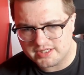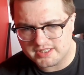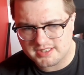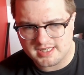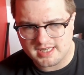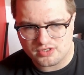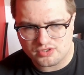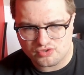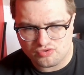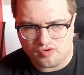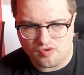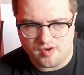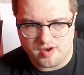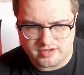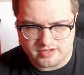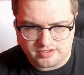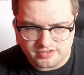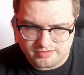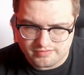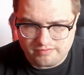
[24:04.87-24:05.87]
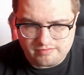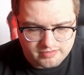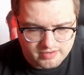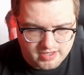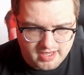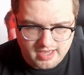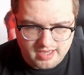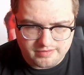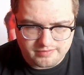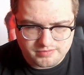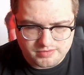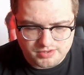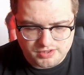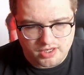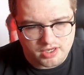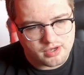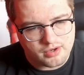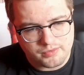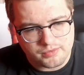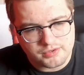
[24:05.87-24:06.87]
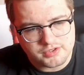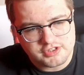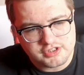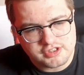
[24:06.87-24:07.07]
etc., and, yeah, so...